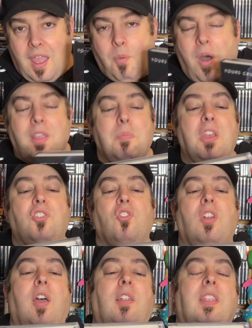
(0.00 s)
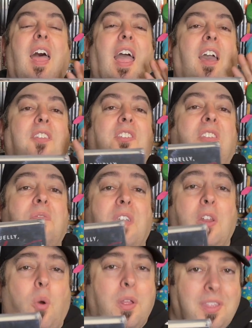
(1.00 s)
I wanted to make sure that, that I got a
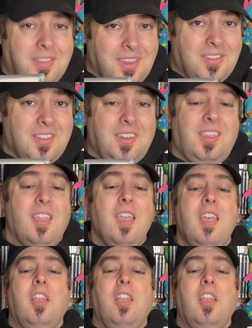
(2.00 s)
certificate of authenticity